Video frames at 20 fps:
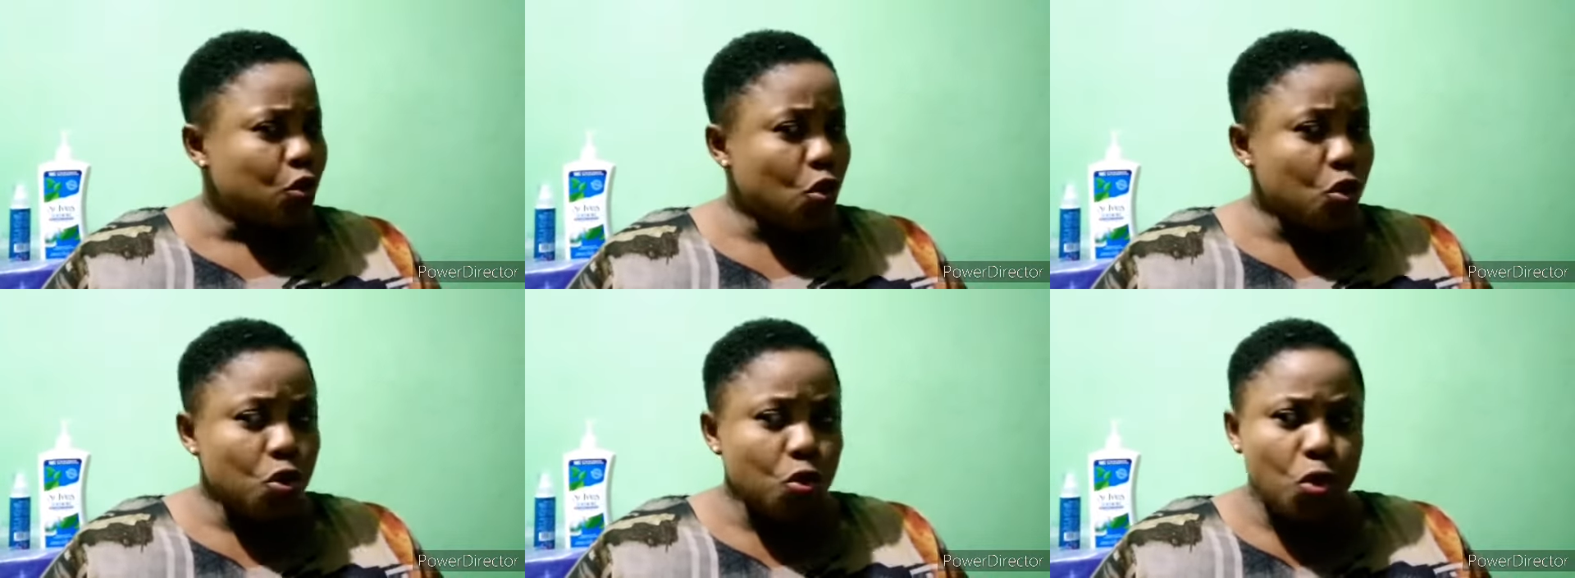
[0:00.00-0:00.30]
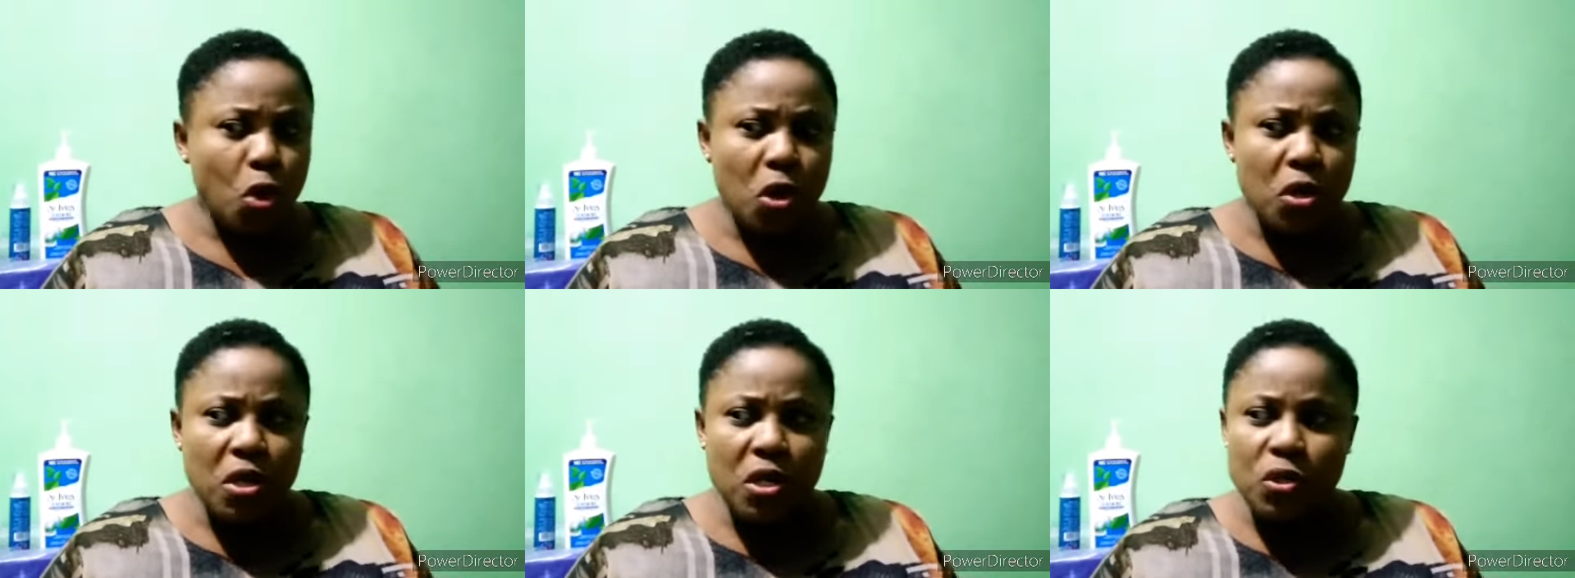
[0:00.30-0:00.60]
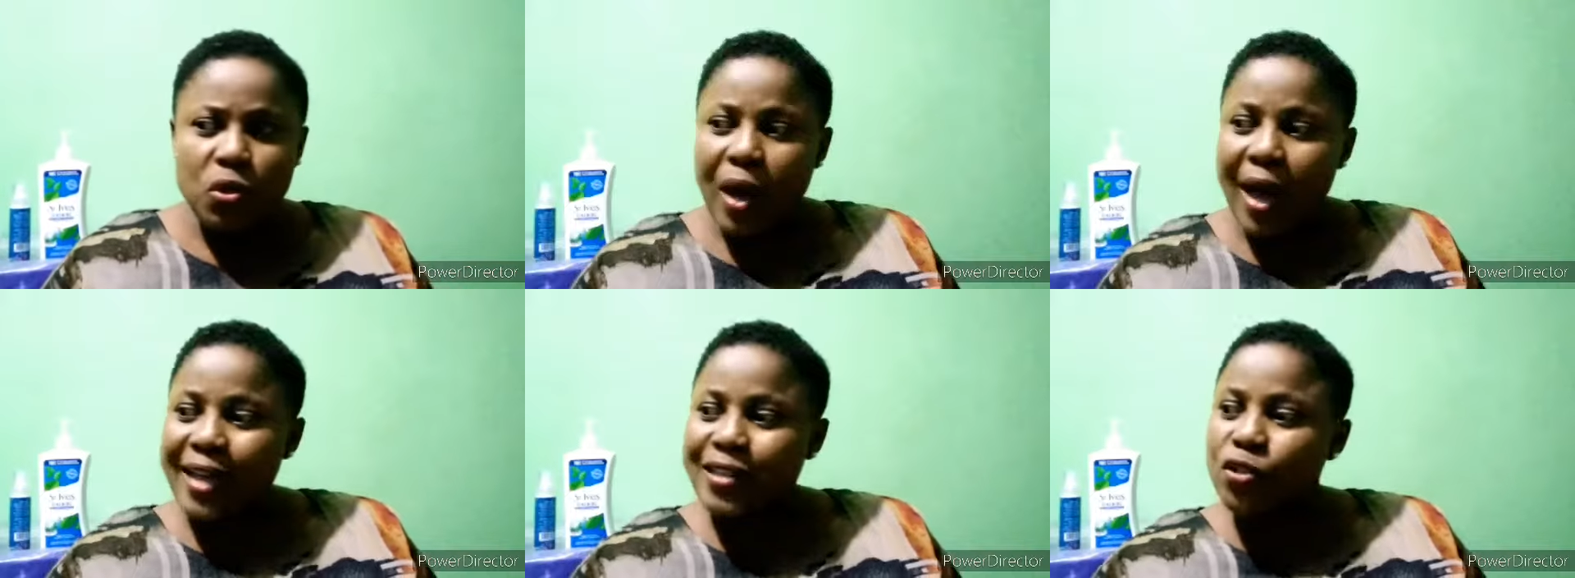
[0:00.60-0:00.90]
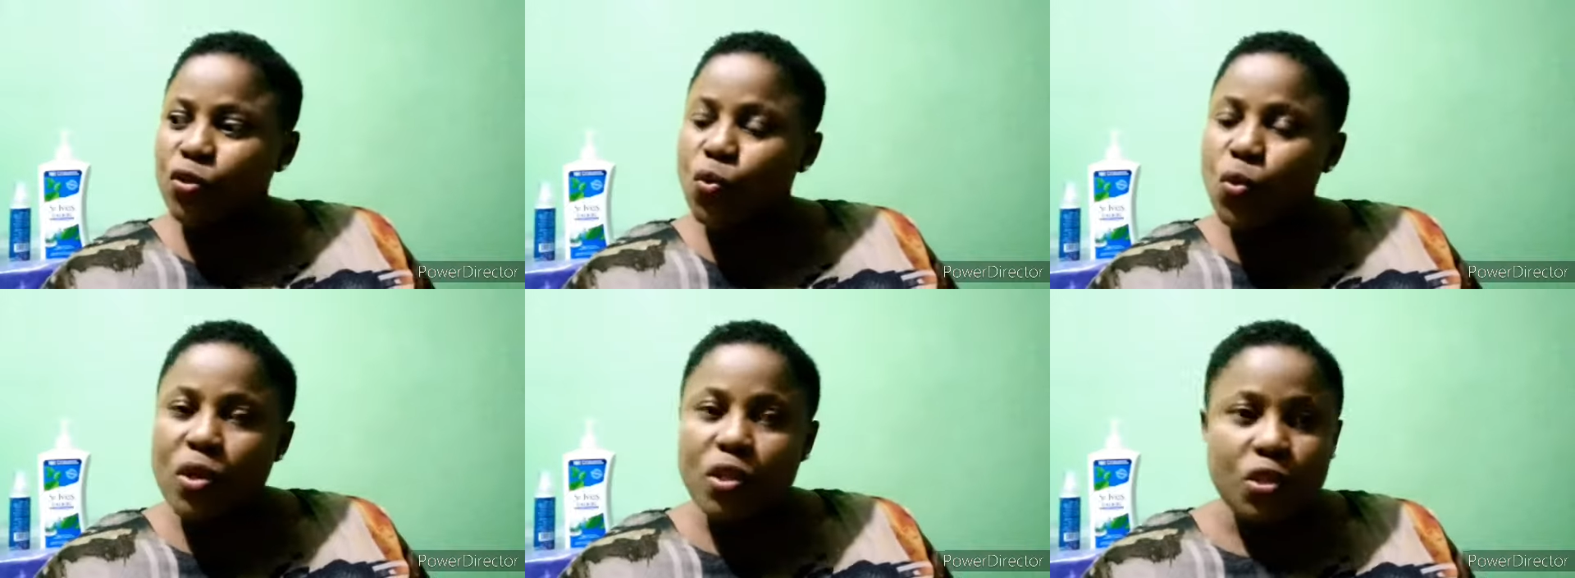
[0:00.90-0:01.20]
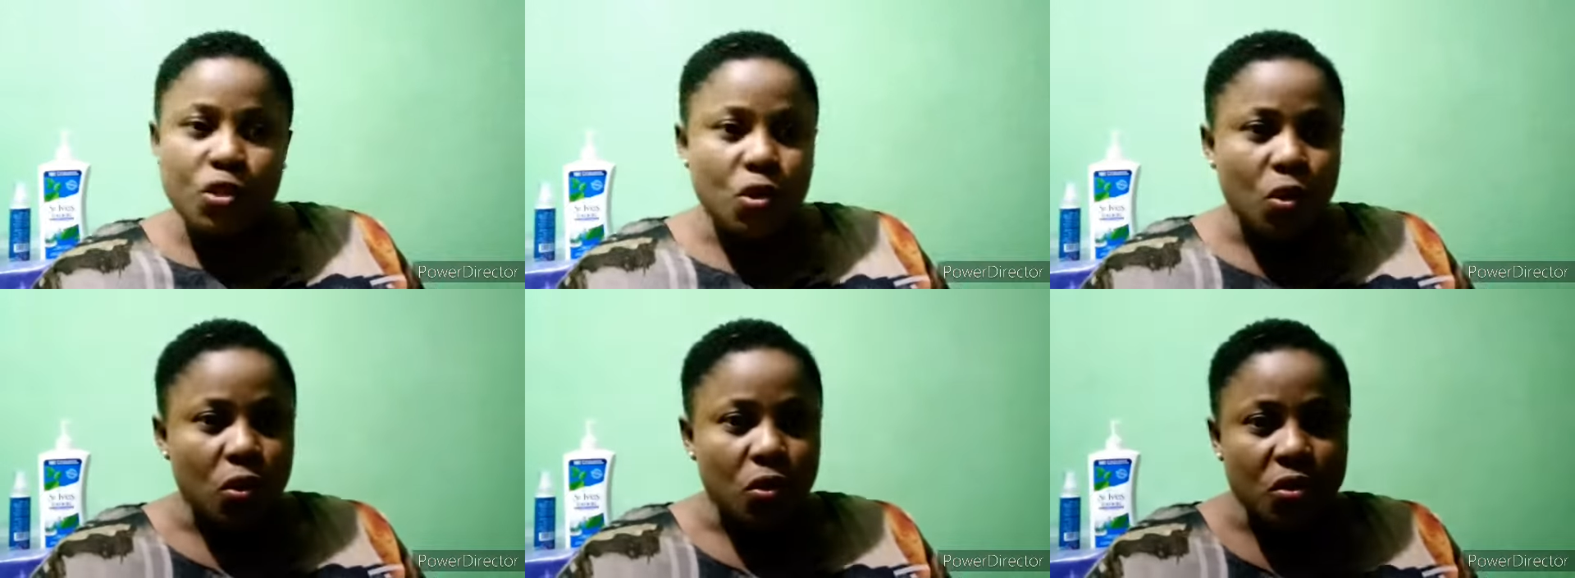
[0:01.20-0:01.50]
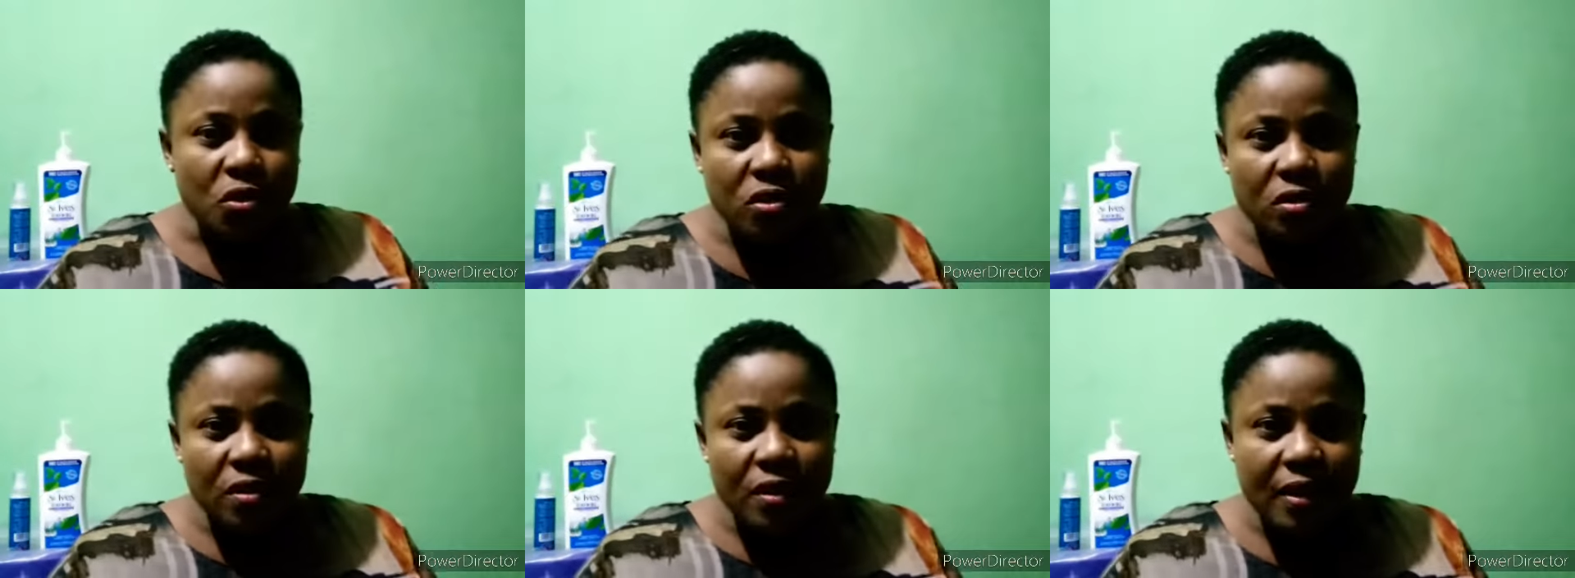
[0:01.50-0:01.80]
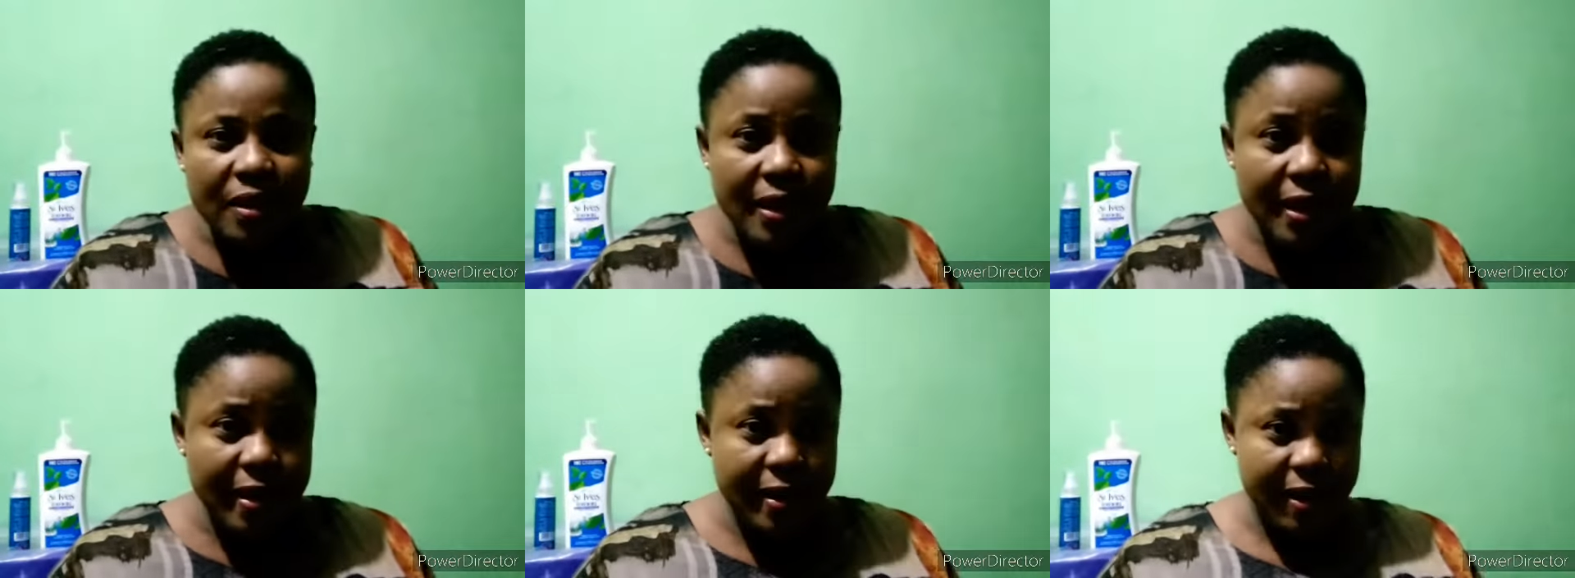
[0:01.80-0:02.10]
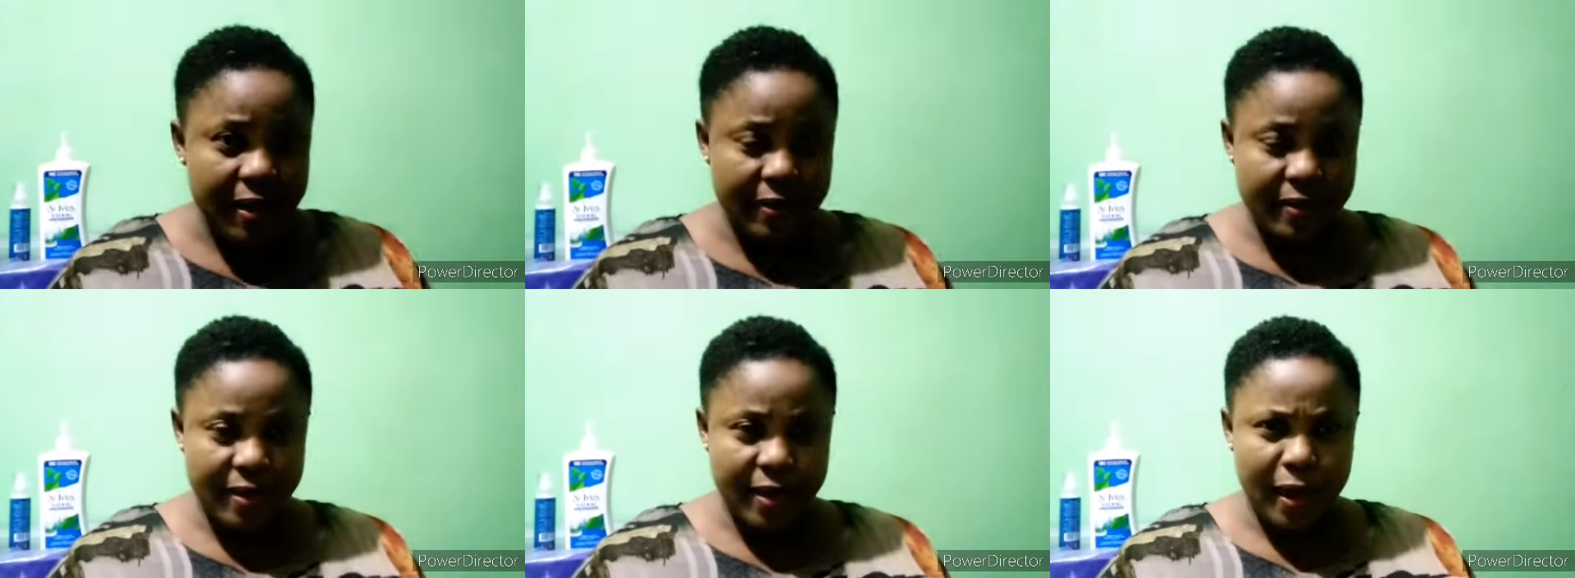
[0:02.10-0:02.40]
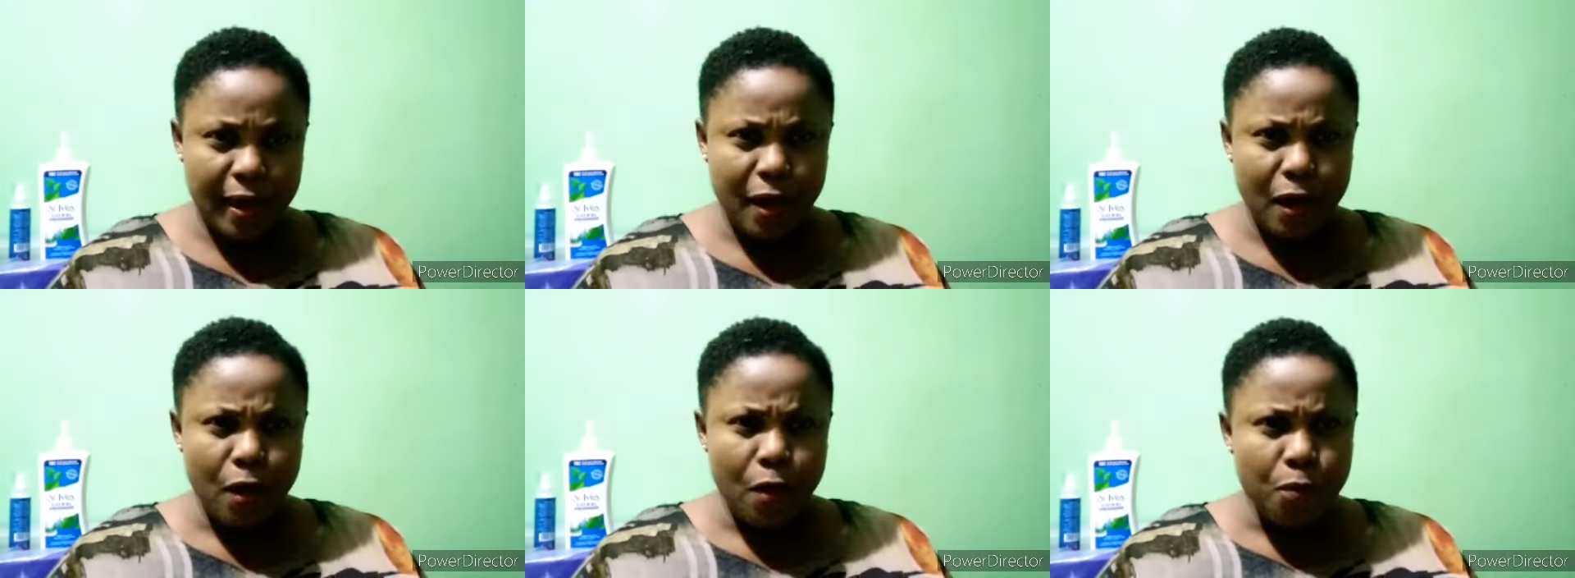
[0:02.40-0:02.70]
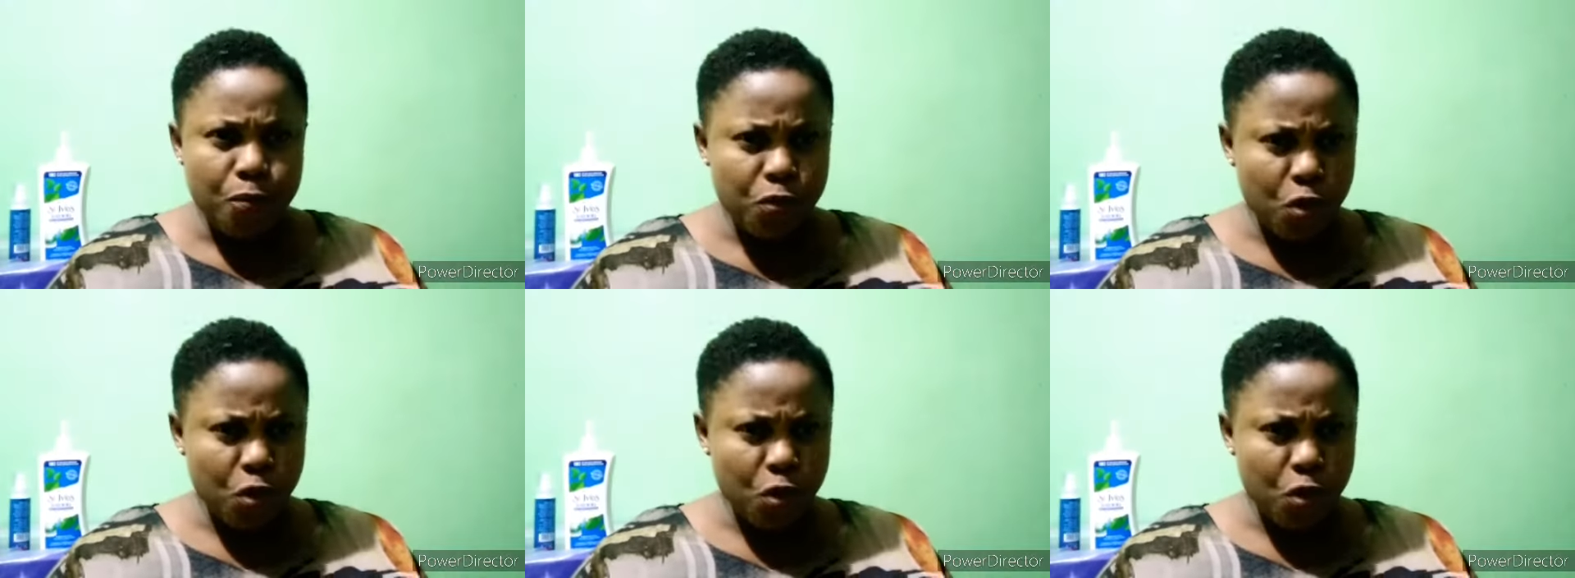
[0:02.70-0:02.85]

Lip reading: So you don't need to ask questions here and there